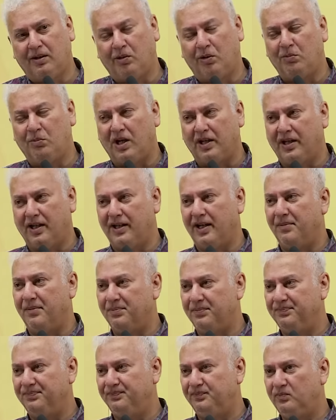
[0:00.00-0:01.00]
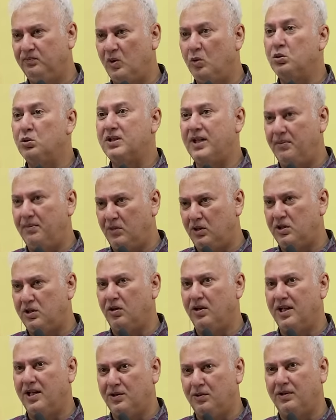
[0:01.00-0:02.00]
crore market cap. Us time to
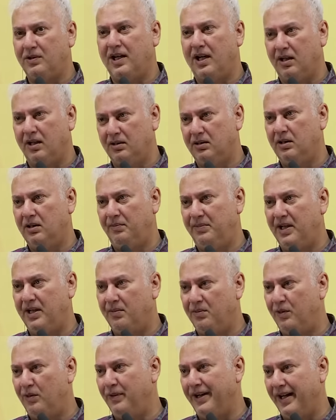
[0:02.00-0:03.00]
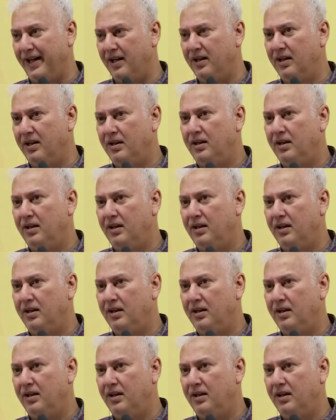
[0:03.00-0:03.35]
1400 tha, abhi double ho gaya.